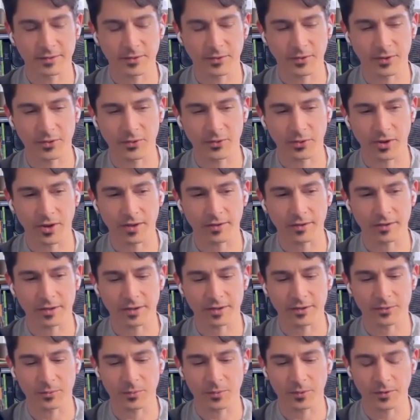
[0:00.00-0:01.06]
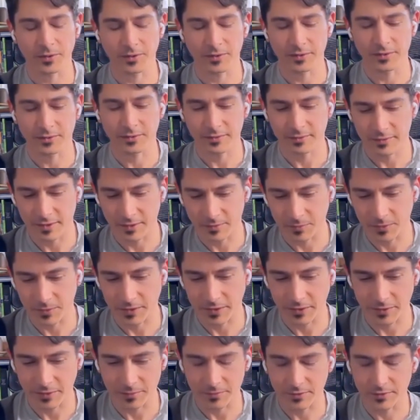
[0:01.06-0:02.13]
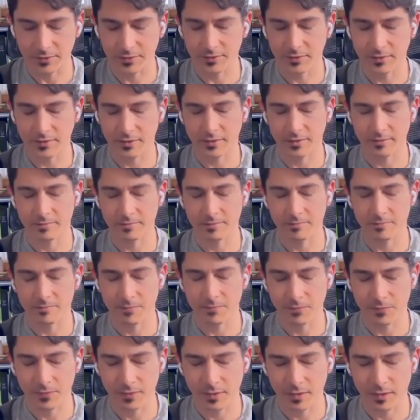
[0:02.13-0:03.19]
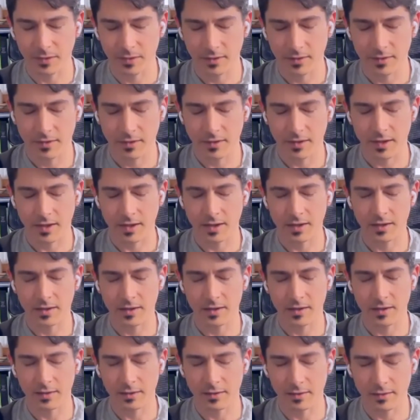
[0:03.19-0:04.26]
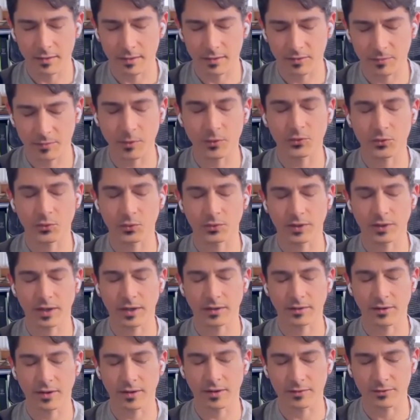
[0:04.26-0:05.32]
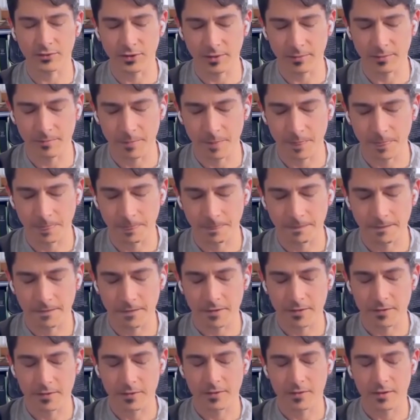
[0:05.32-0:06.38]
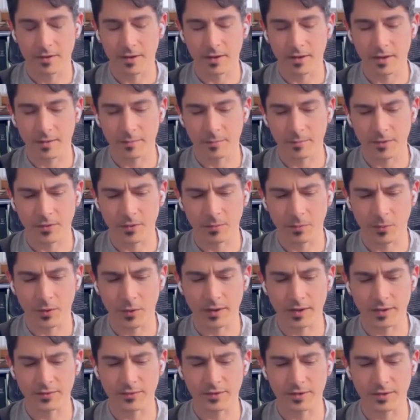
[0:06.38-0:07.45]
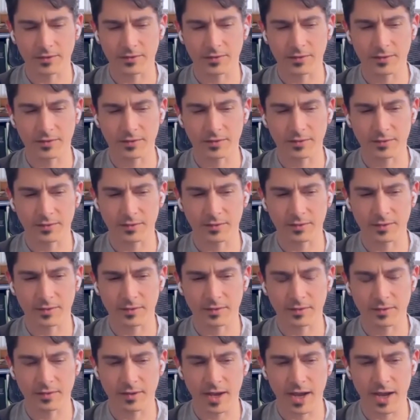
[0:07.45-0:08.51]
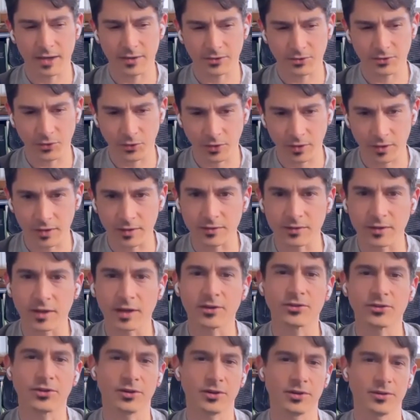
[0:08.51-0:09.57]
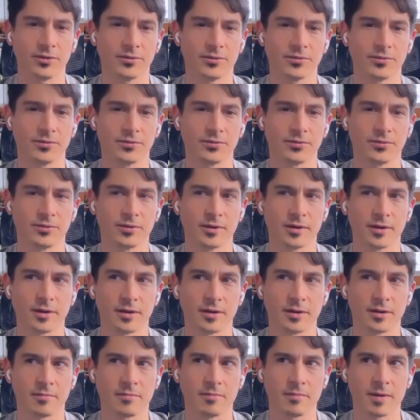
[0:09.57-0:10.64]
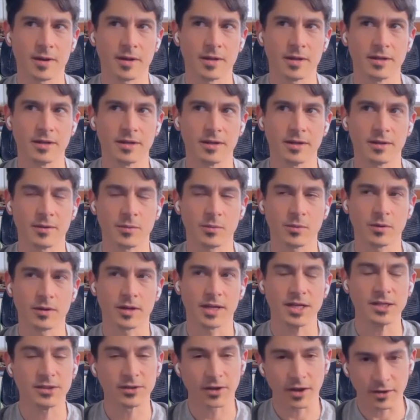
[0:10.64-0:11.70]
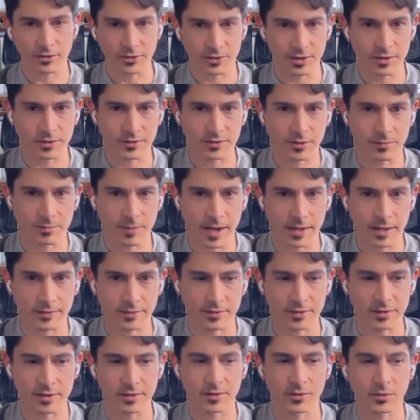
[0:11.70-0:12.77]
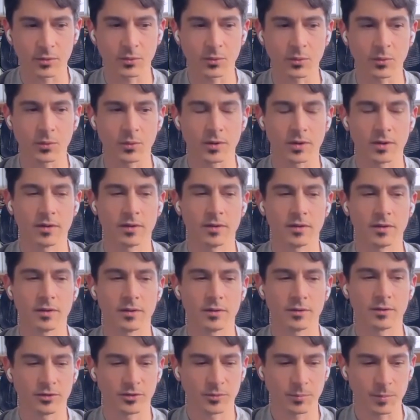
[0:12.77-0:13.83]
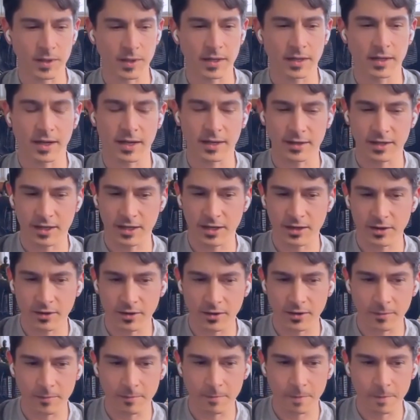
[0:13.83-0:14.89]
are other contexts where it becomes a spiritual technology. But the point is, it's this externalization of an endogenous capacity to speak and hear.